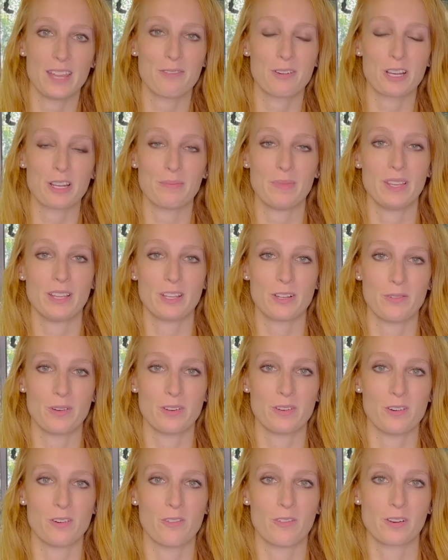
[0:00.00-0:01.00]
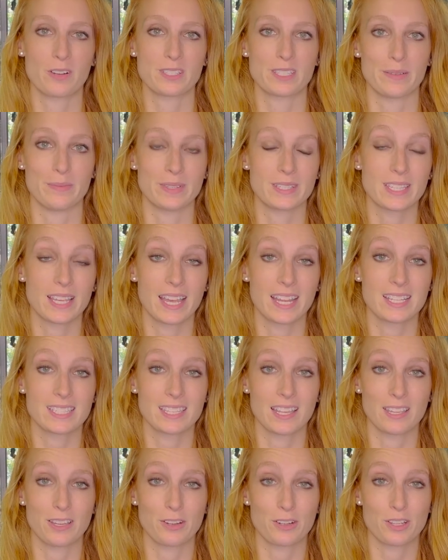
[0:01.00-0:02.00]
we're going to be going over some signs
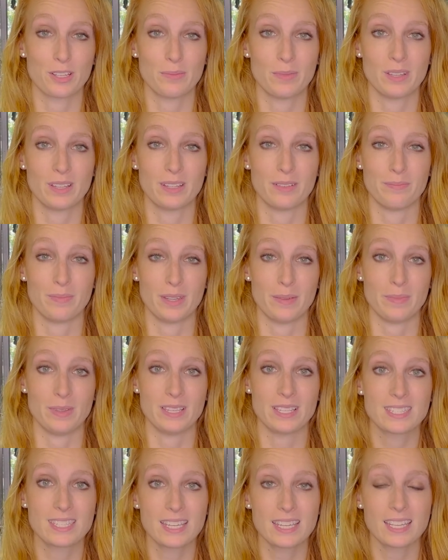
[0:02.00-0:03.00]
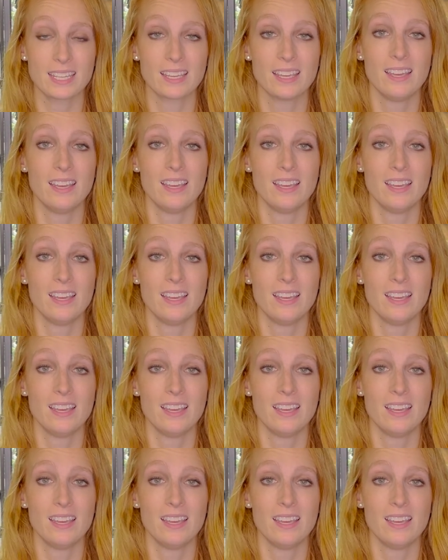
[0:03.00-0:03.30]
that your chameleon may be sick.